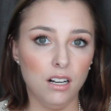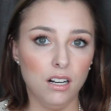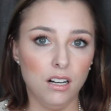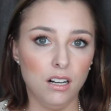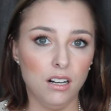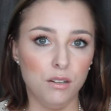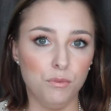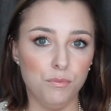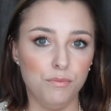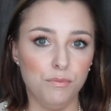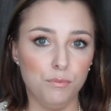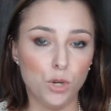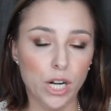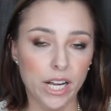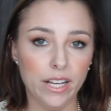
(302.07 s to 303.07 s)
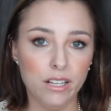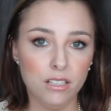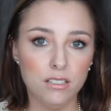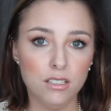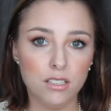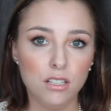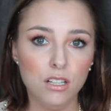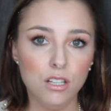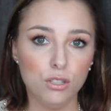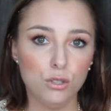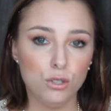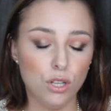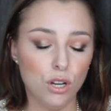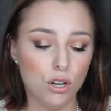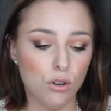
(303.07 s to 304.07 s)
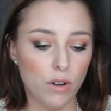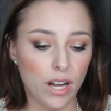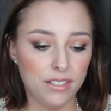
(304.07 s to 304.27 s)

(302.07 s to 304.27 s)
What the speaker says: brands. So